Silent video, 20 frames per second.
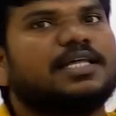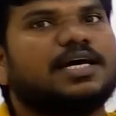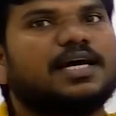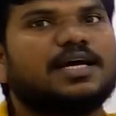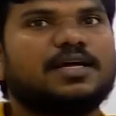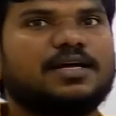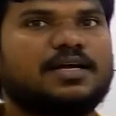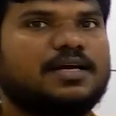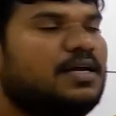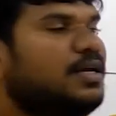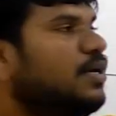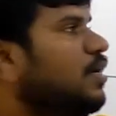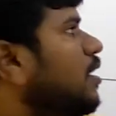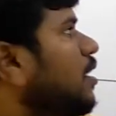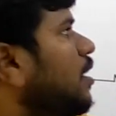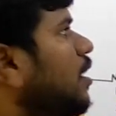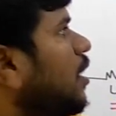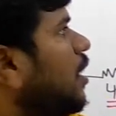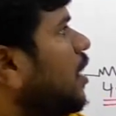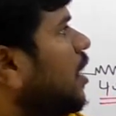the
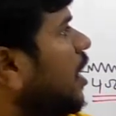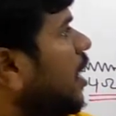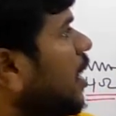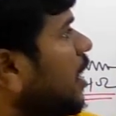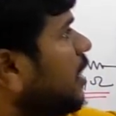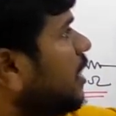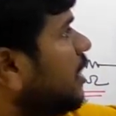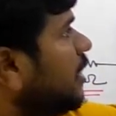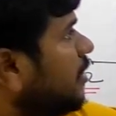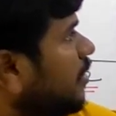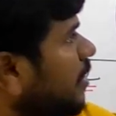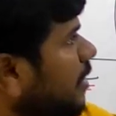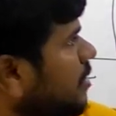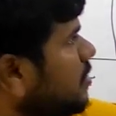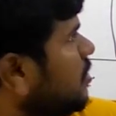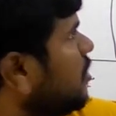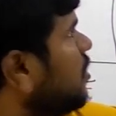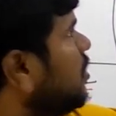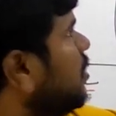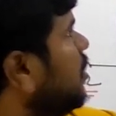current in
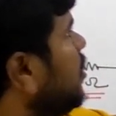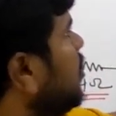this.